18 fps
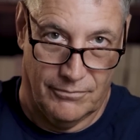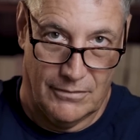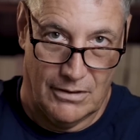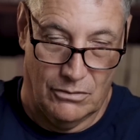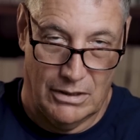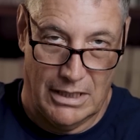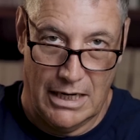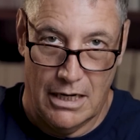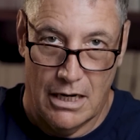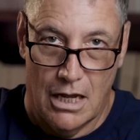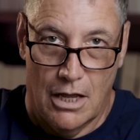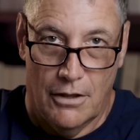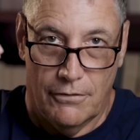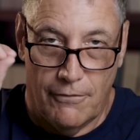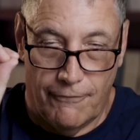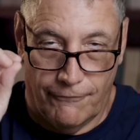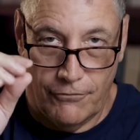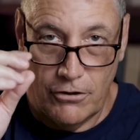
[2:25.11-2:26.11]
Okay,
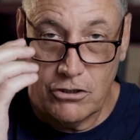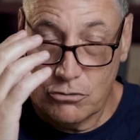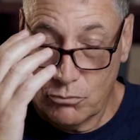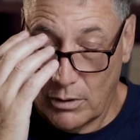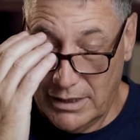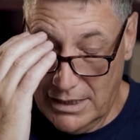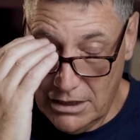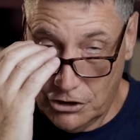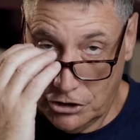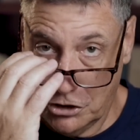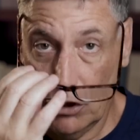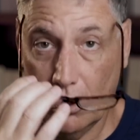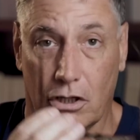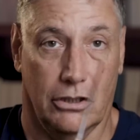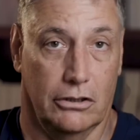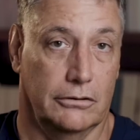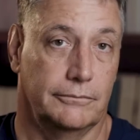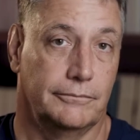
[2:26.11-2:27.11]
the first one is
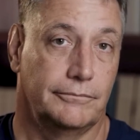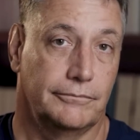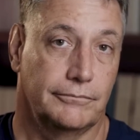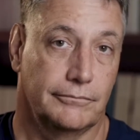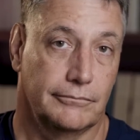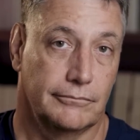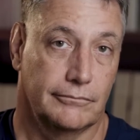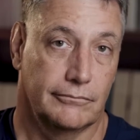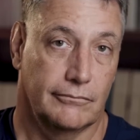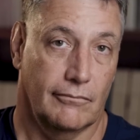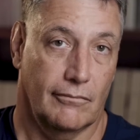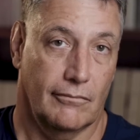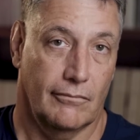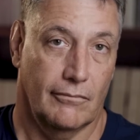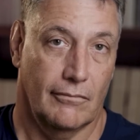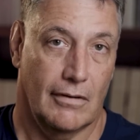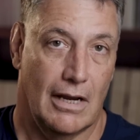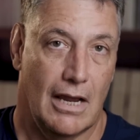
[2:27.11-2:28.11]
sugar
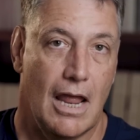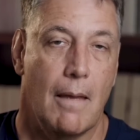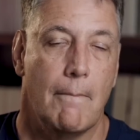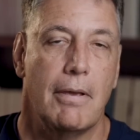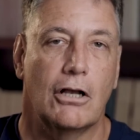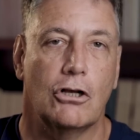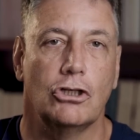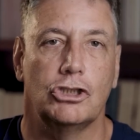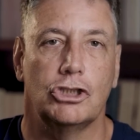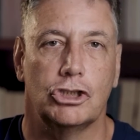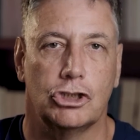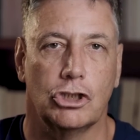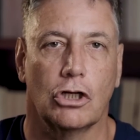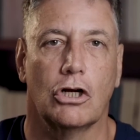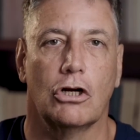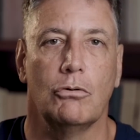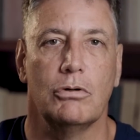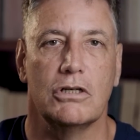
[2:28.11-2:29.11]
because
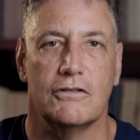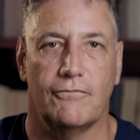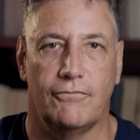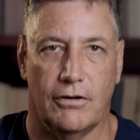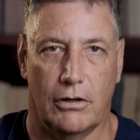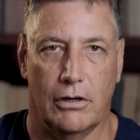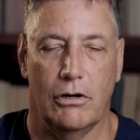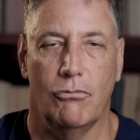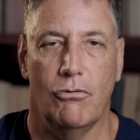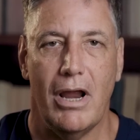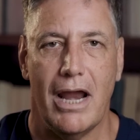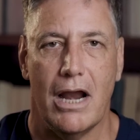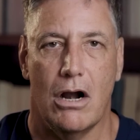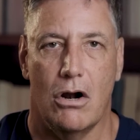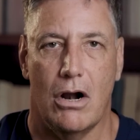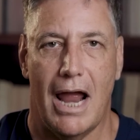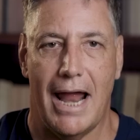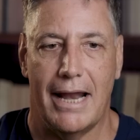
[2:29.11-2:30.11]
sugar was very
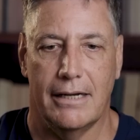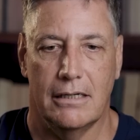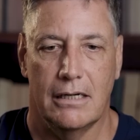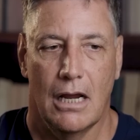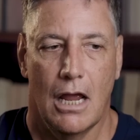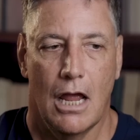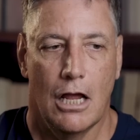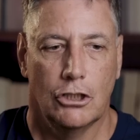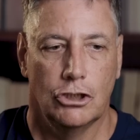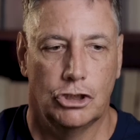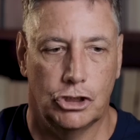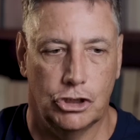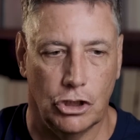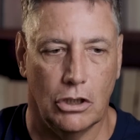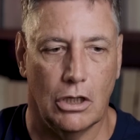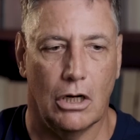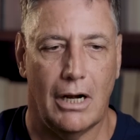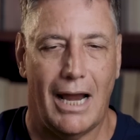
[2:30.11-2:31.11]
rare and
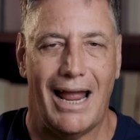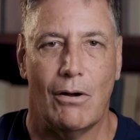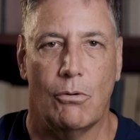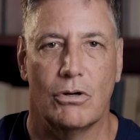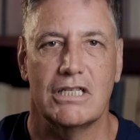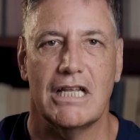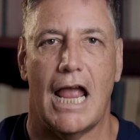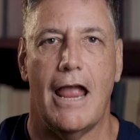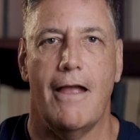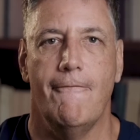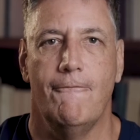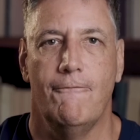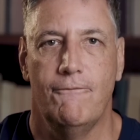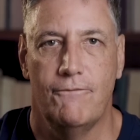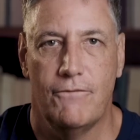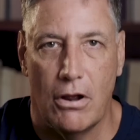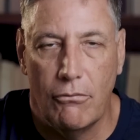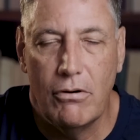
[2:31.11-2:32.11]
sugar was a
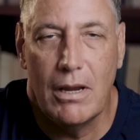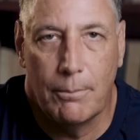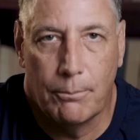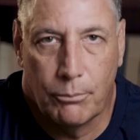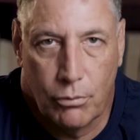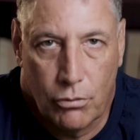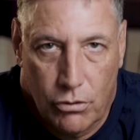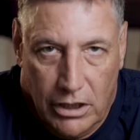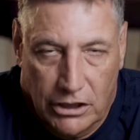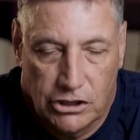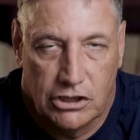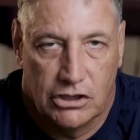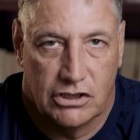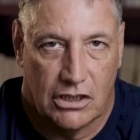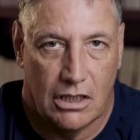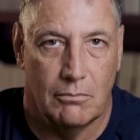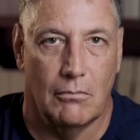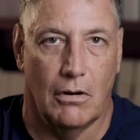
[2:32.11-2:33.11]
very
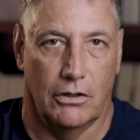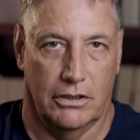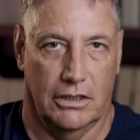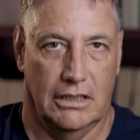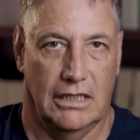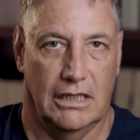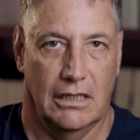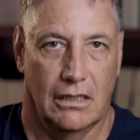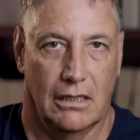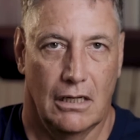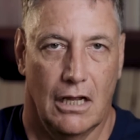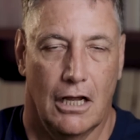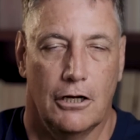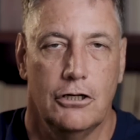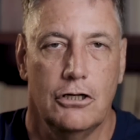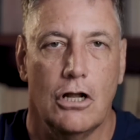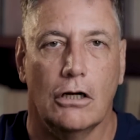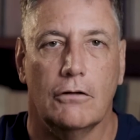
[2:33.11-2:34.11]
precious commodity,
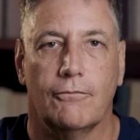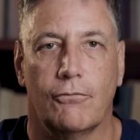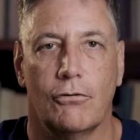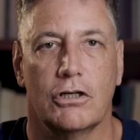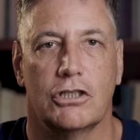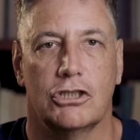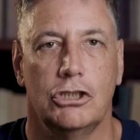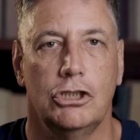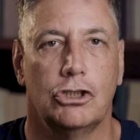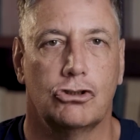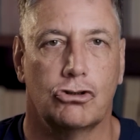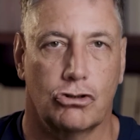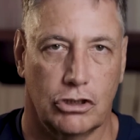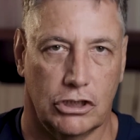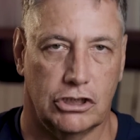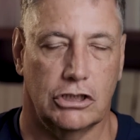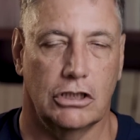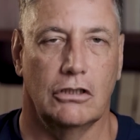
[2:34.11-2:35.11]
not for its
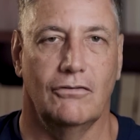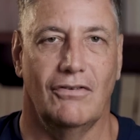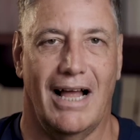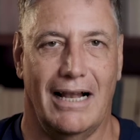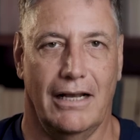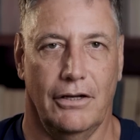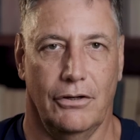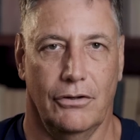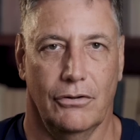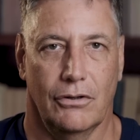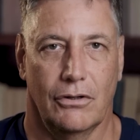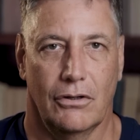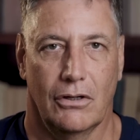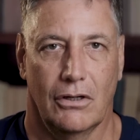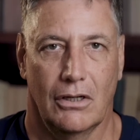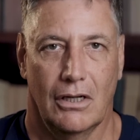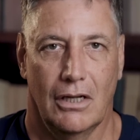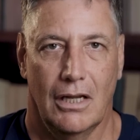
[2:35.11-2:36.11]
nutritional value,
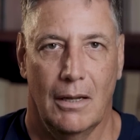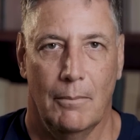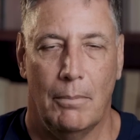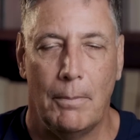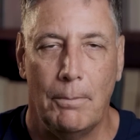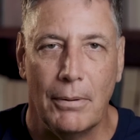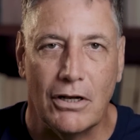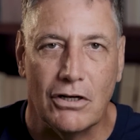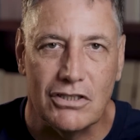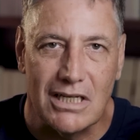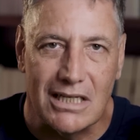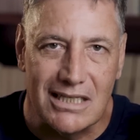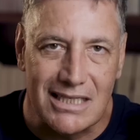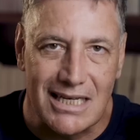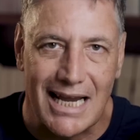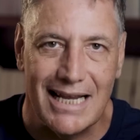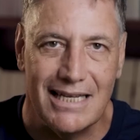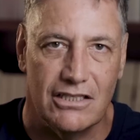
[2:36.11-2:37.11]
but because it
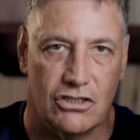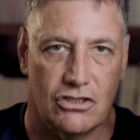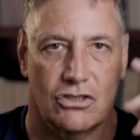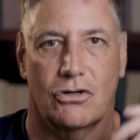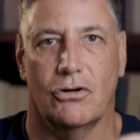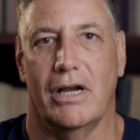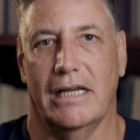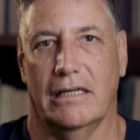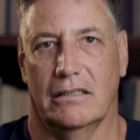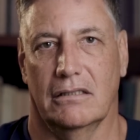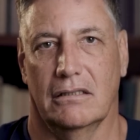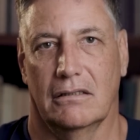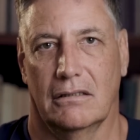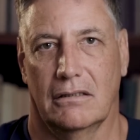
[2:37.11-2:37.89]
tastes great.